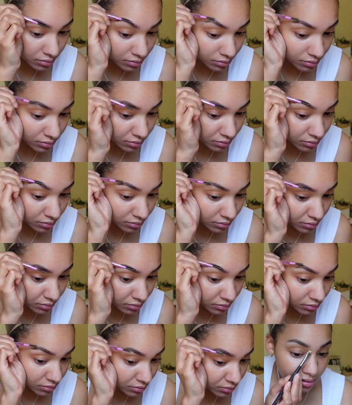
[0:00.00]

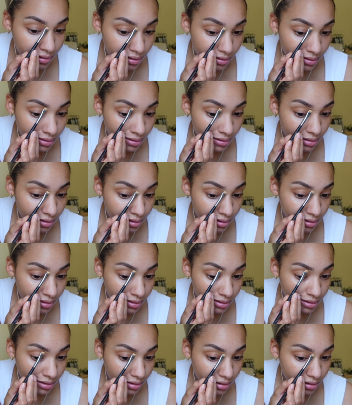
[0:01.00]

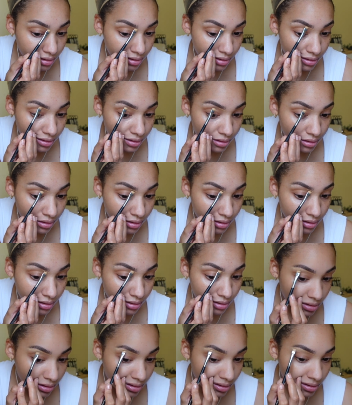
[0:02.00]

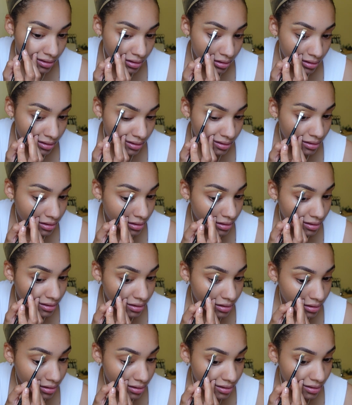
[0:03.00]

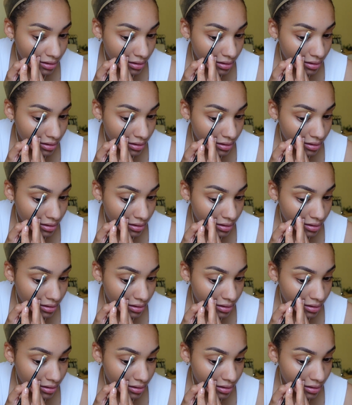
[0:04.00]
Nothing is said.